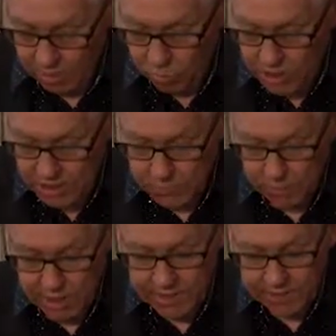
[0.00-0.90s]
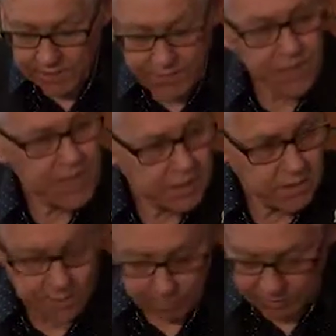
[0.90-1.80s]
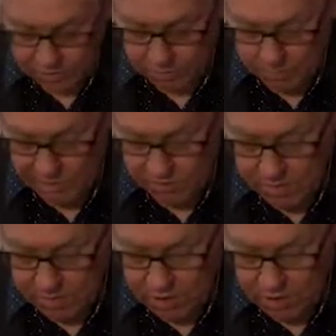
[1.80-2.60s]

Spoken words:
widespread and effective participatory